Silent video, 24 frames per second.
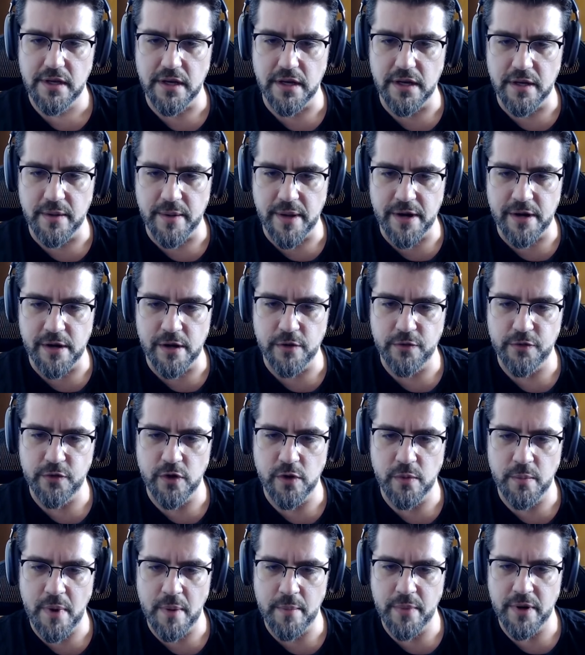Uh, I don't know if you
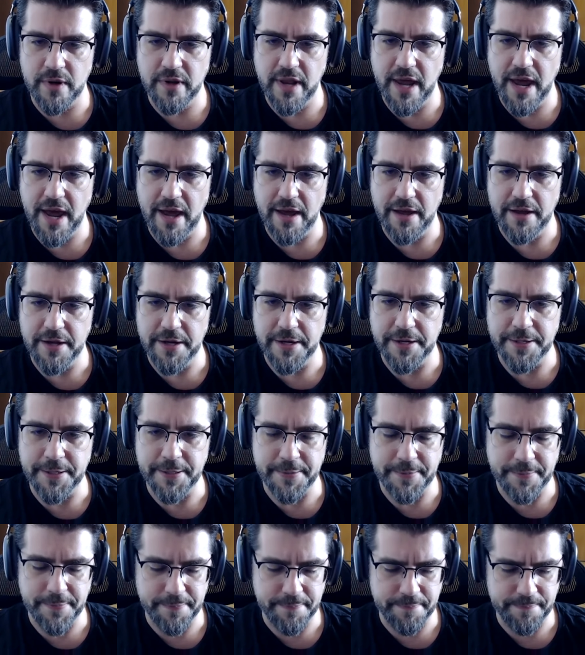remember that.
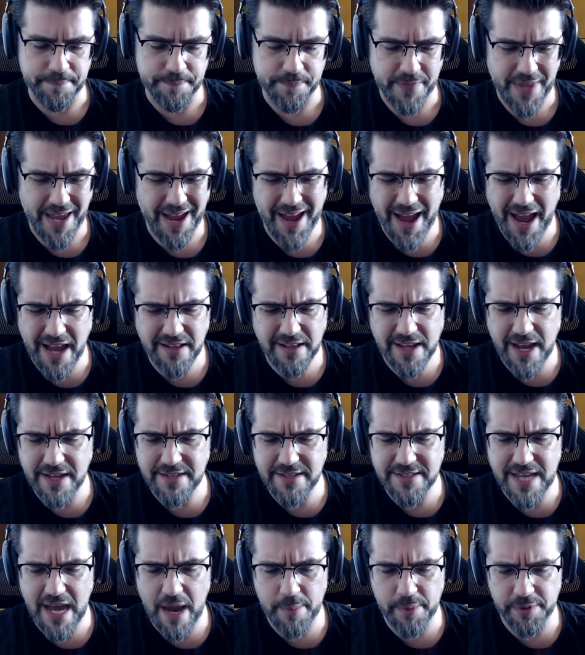Um, I, I,
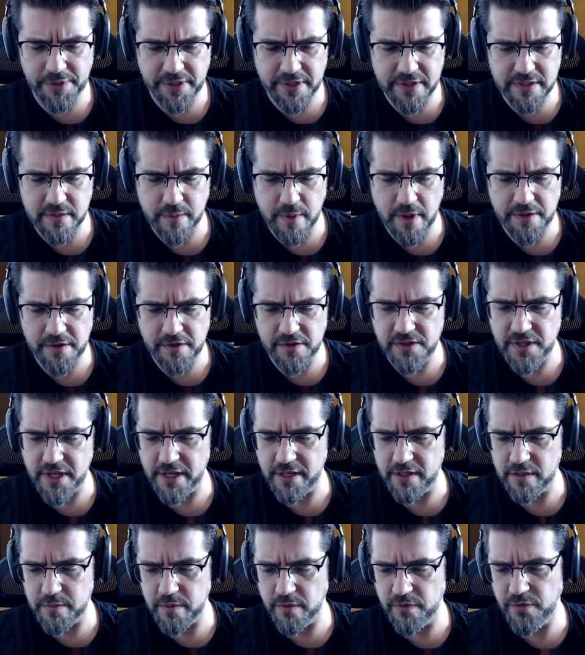dabbled in some other
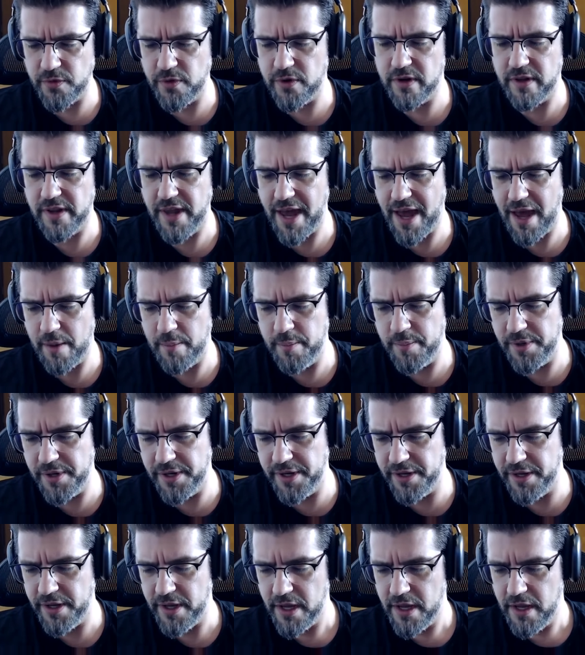things before that,
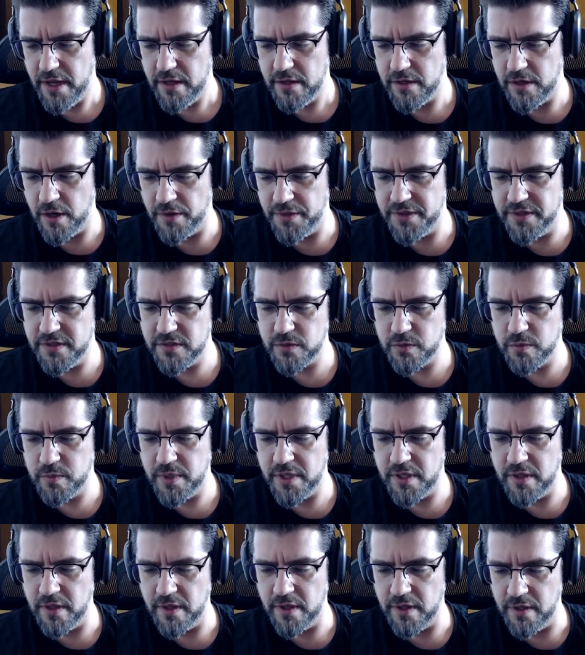but you know, this would
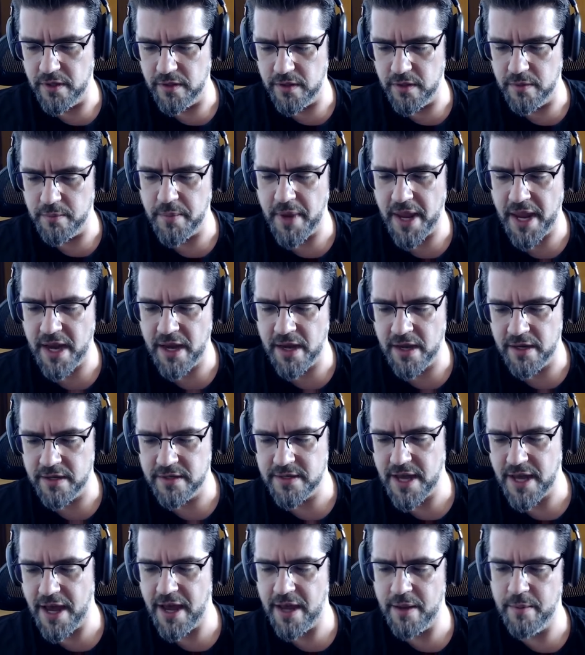be the the main
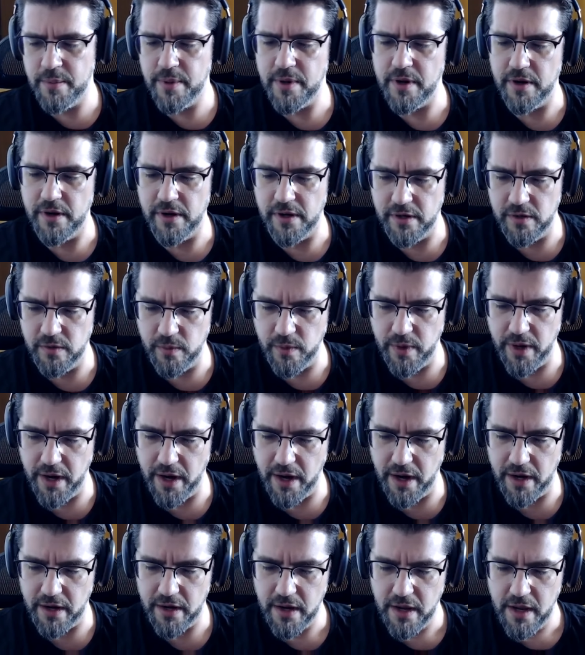time period
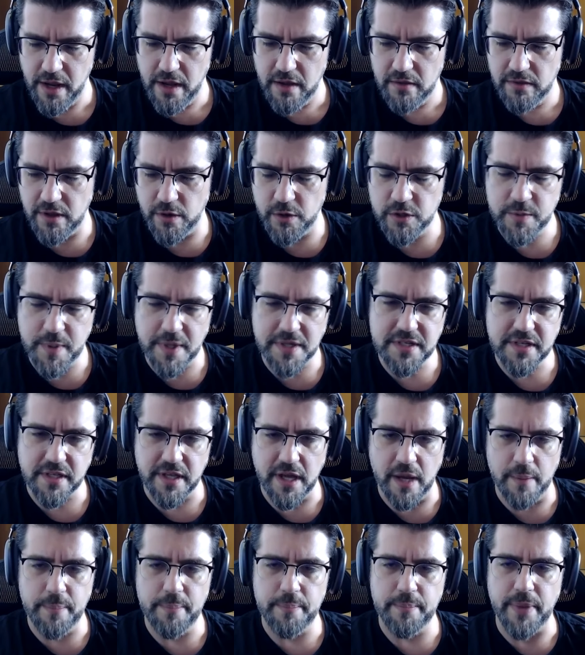where there was
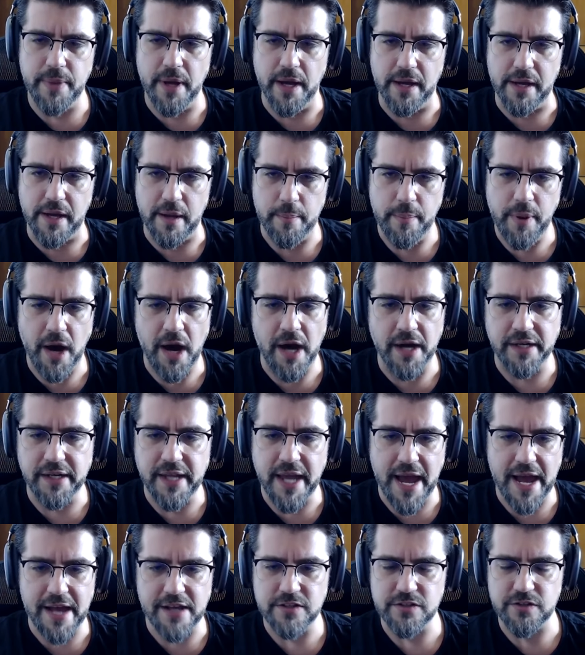basically a like a
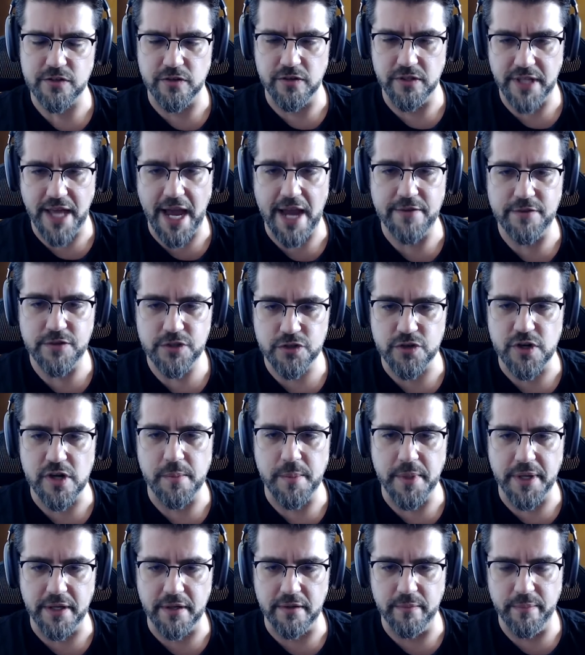podcast or live
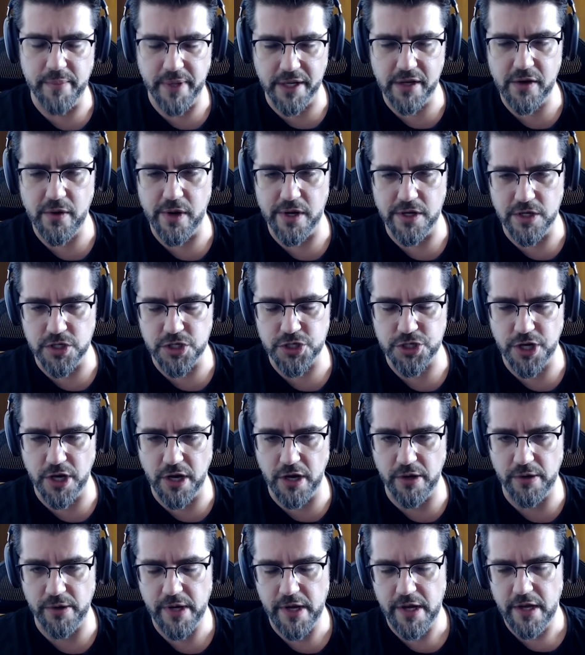streaming Bitcoin
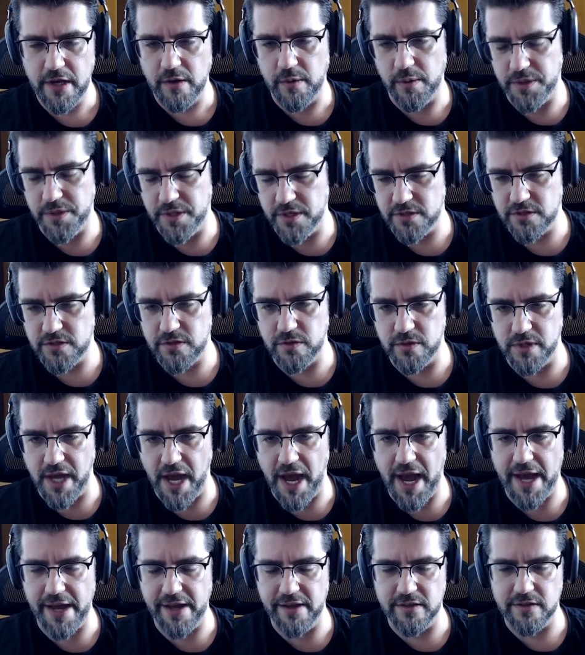show with these two
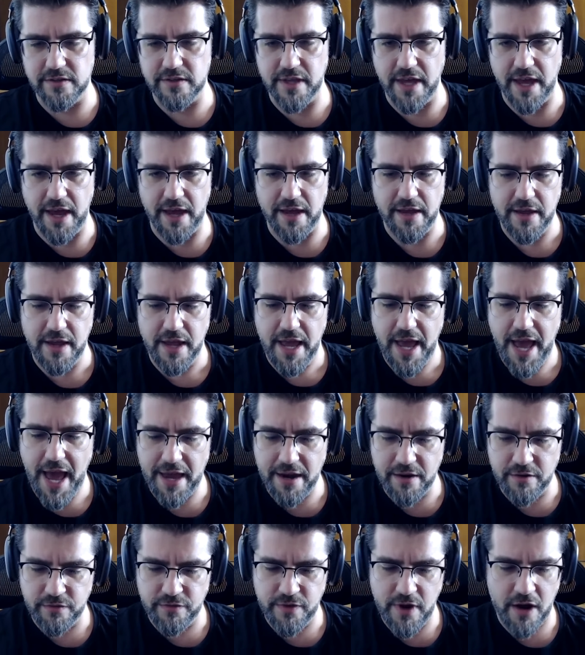guys that
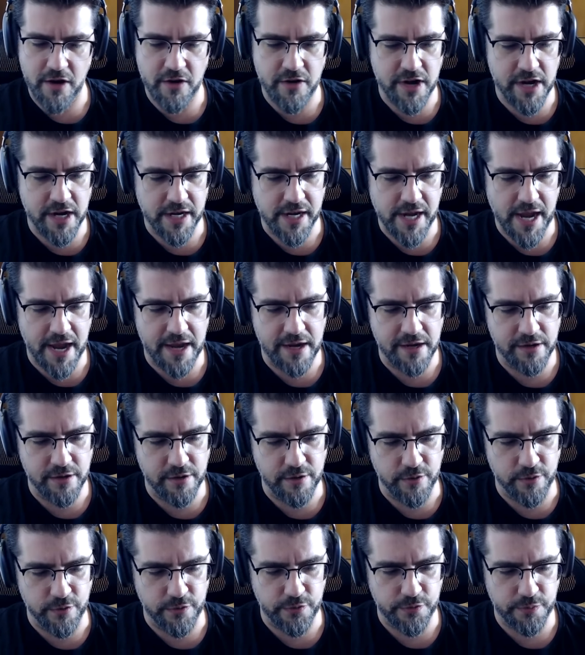had a very kind
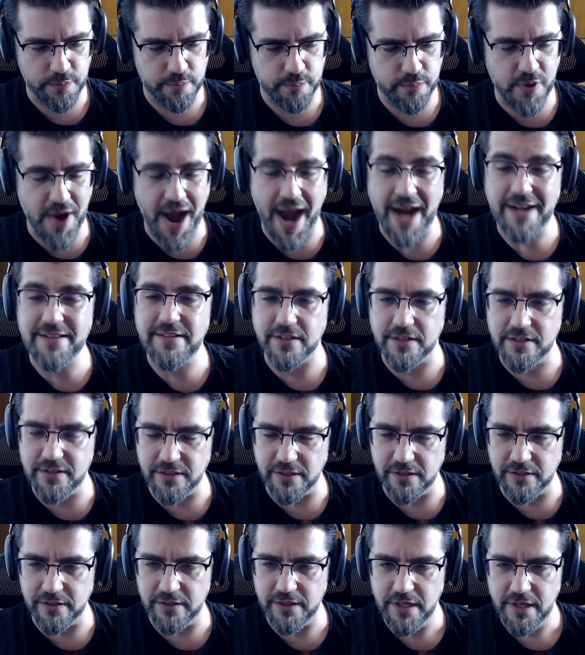of
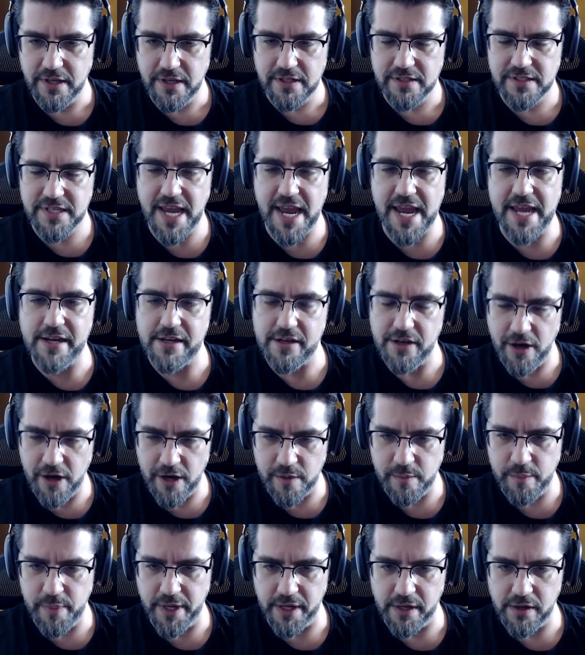practical take
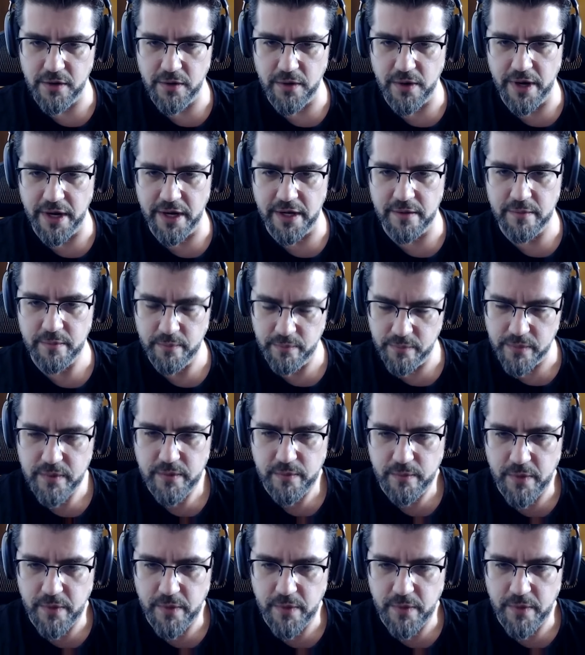on Bitcoin.